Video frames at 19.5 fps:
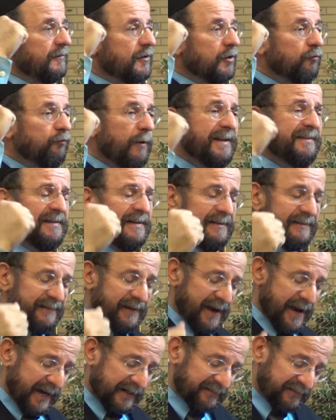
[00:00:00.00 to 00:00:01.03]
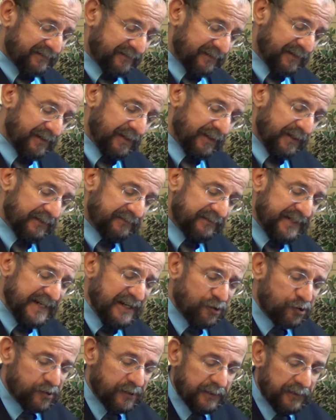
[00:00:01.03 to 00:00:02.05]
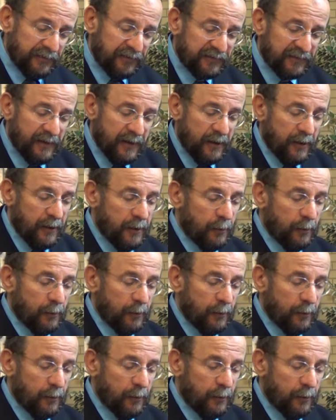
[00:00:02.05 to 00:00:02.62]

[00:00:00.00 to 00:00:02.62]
the written text teaches